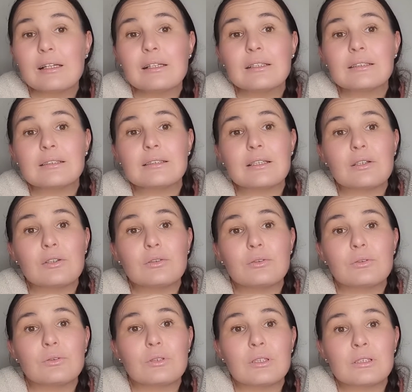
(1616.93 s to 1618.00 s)
So
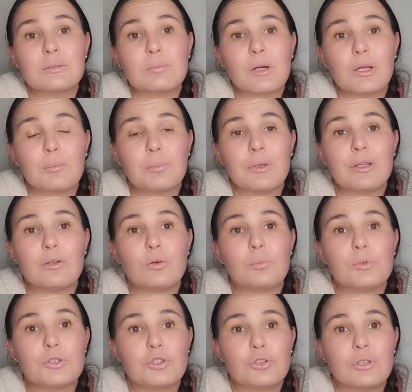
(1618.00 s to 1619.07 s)
this might be an
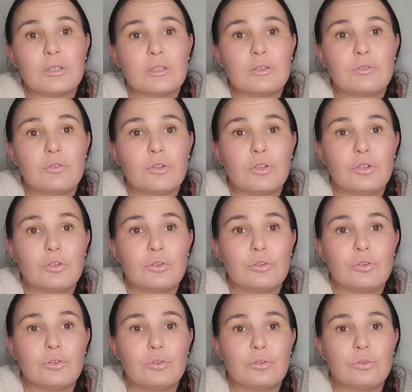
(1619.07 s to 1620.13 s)
opportunity for you
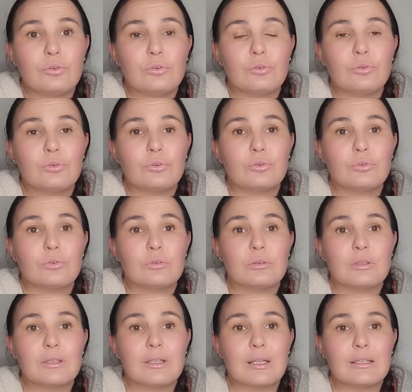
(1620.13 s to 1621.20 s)
to
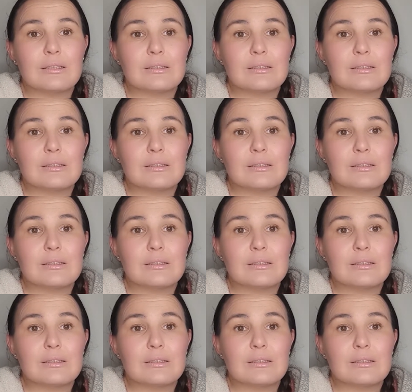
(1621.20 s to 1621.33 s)
get